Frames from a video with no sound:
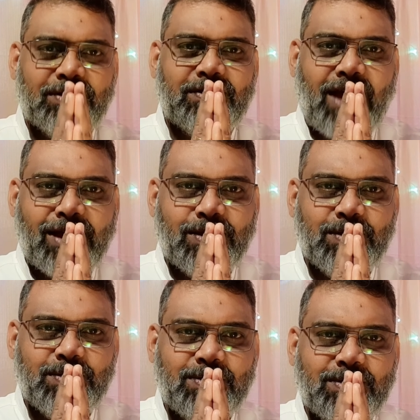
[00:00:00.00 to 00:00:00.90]
Thank
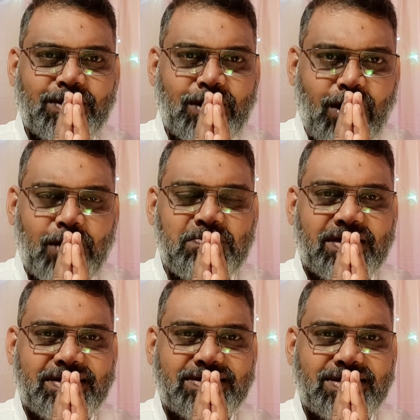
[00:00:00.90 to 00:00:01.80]
you, God
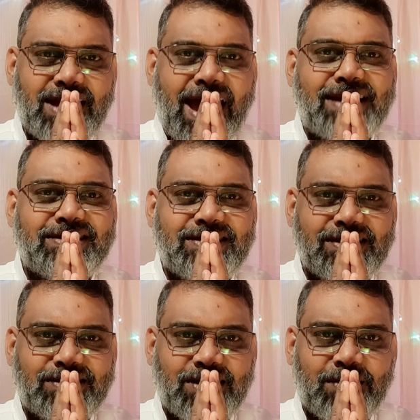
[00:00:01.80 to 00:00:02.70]
bless and
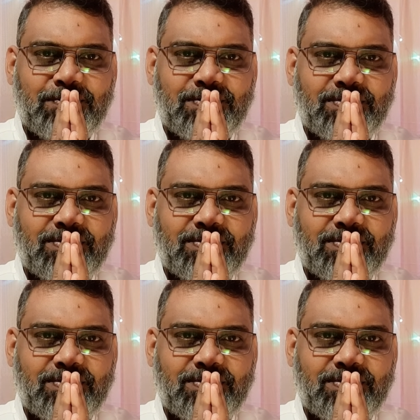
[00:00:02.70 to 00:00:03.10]
stay safe.